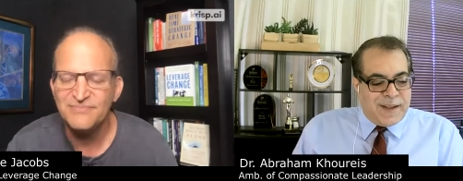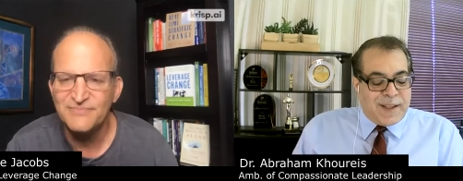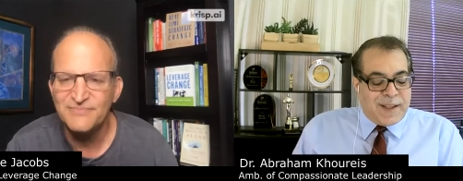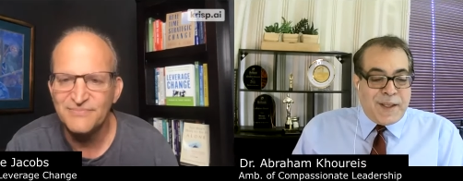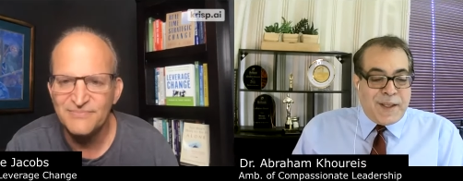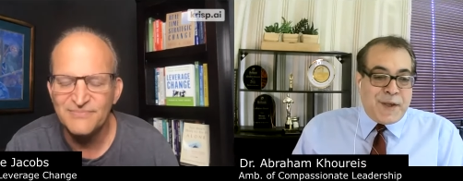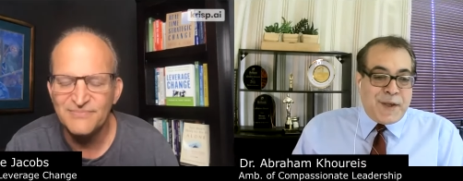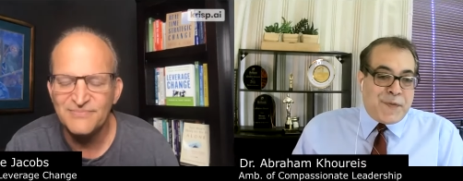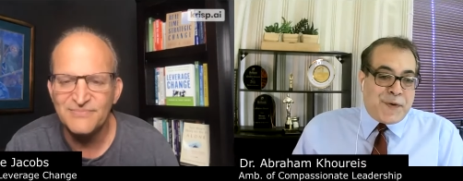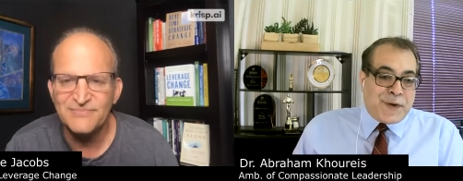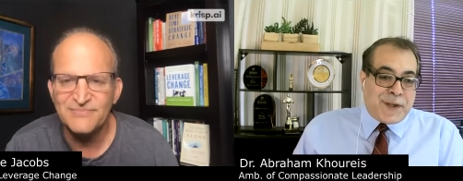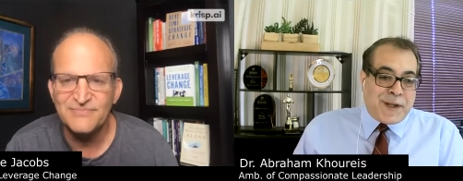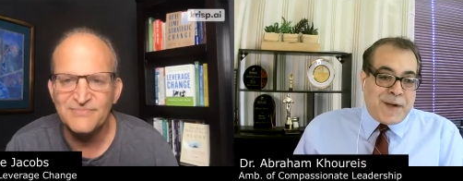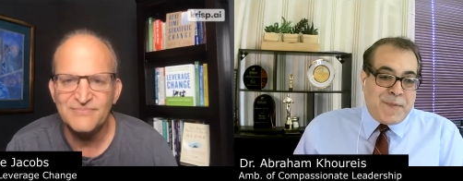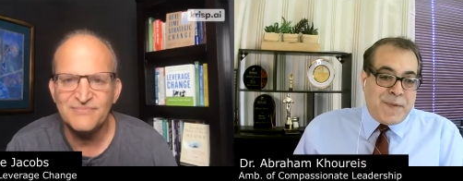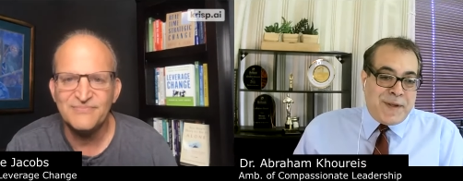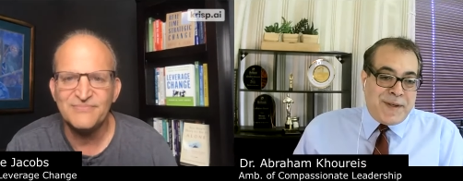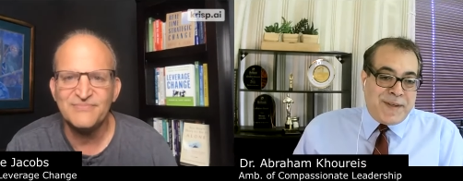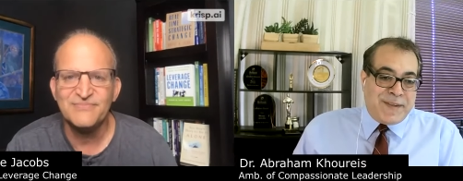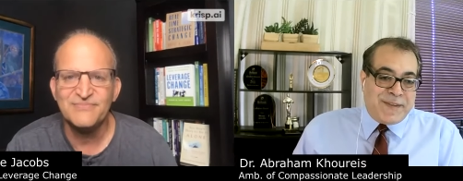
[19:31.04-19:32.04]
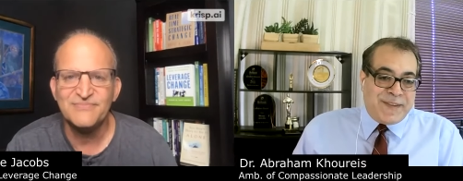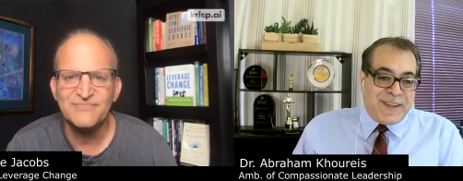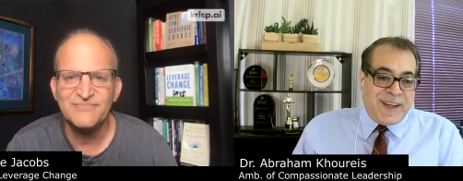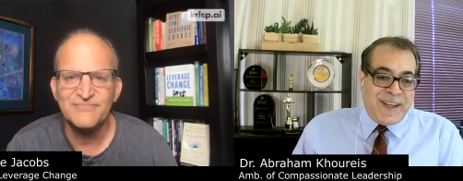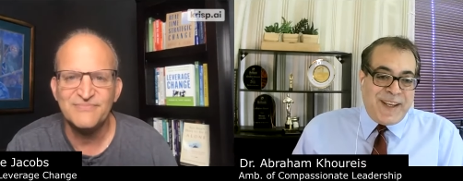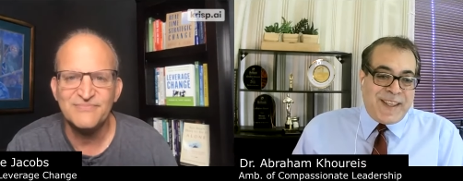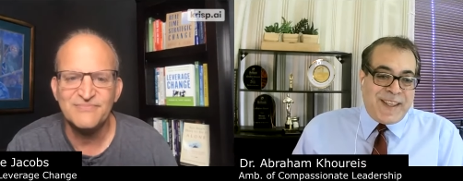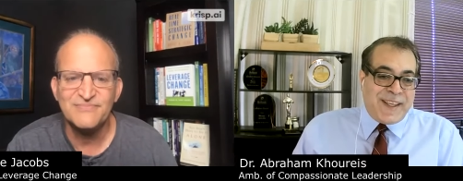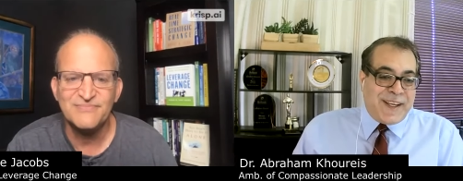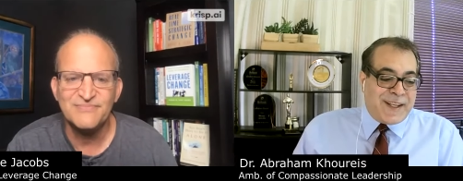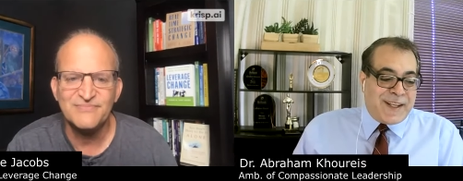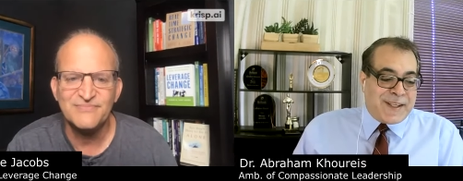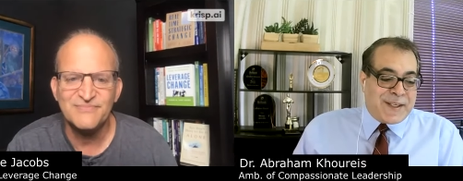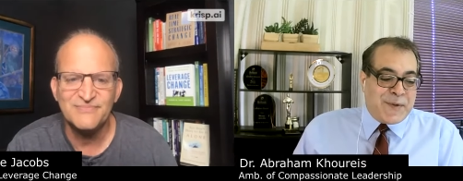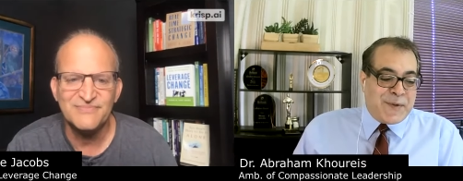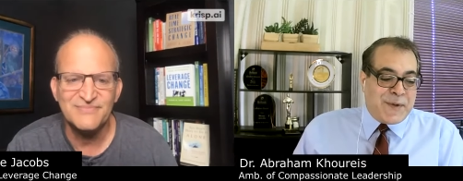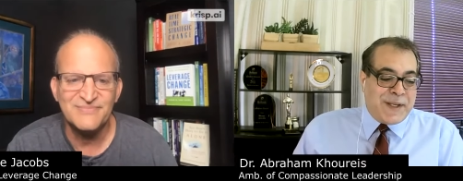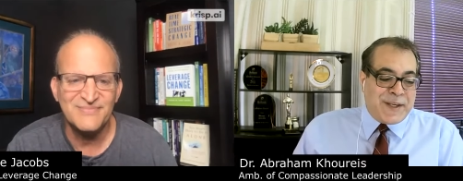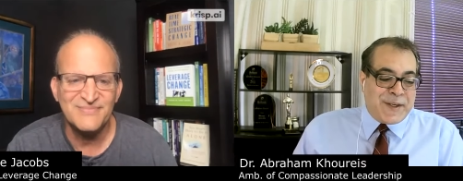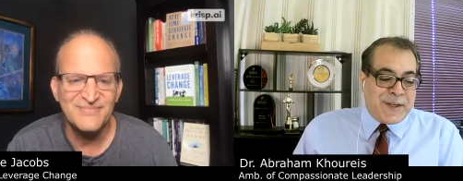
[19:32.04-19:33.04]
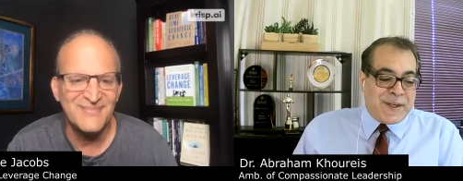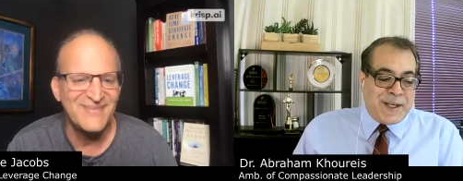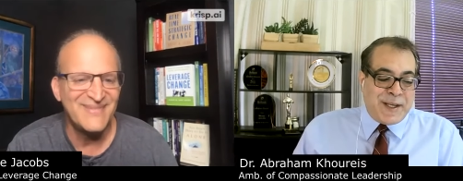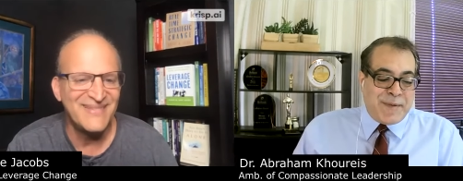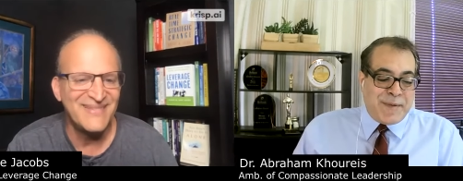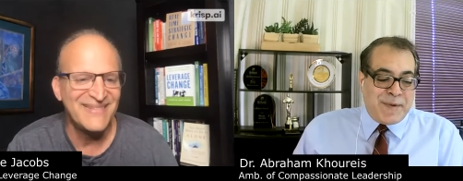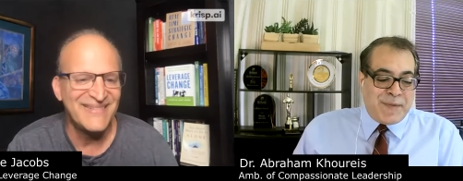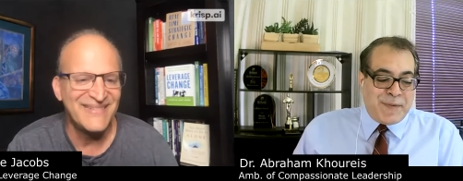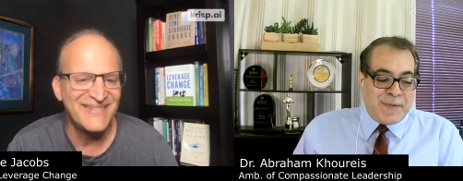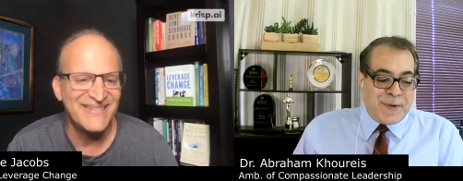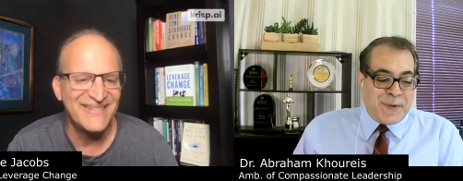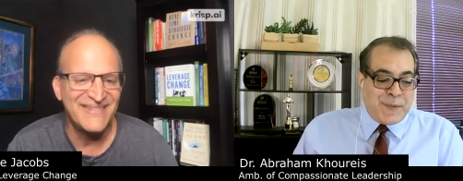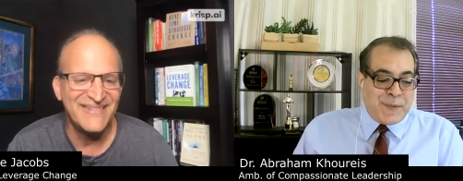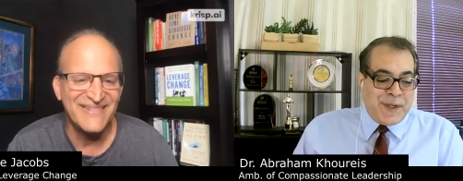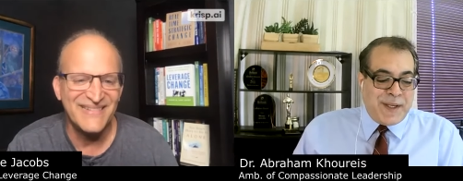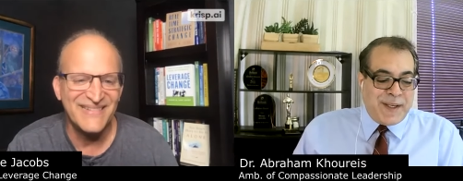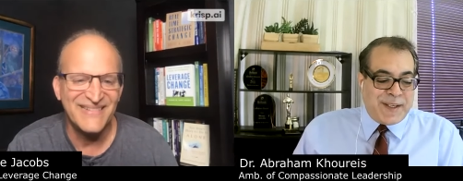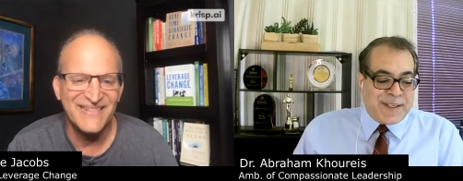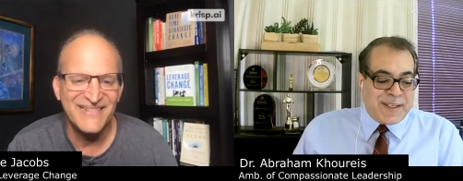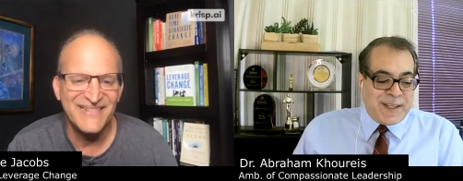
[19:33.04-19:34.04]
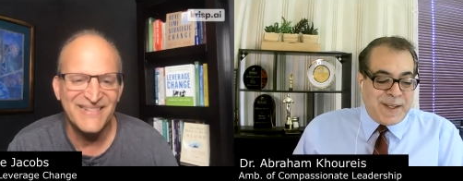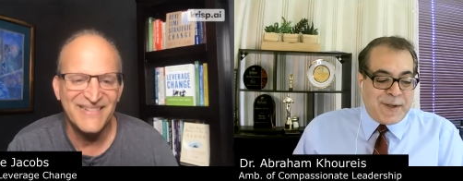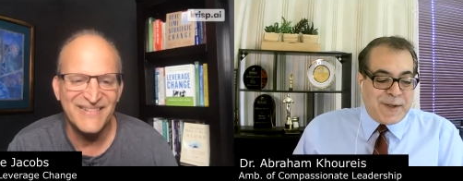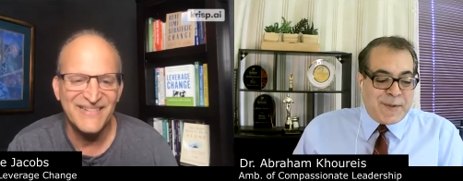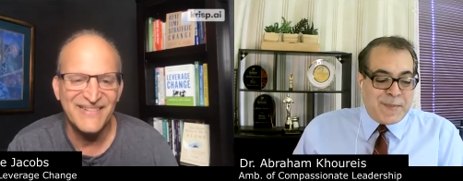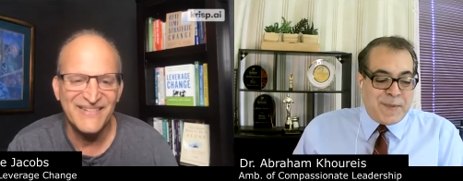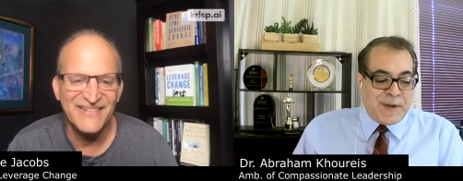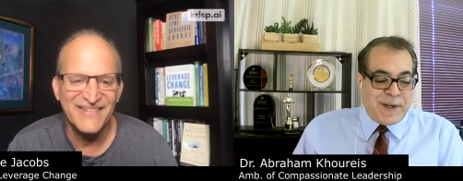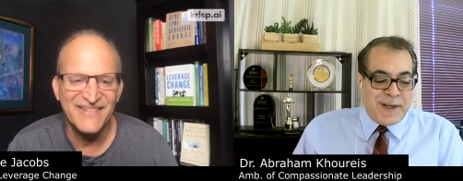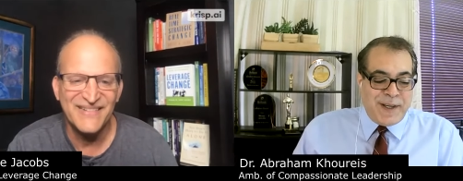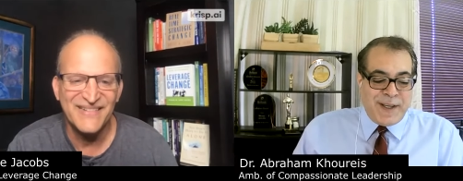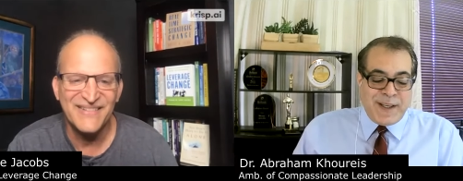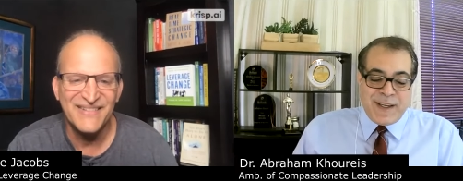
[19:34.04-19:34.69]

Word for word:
Speaker 1: Thank you for coming. Anything else you want to share before we say goodbye?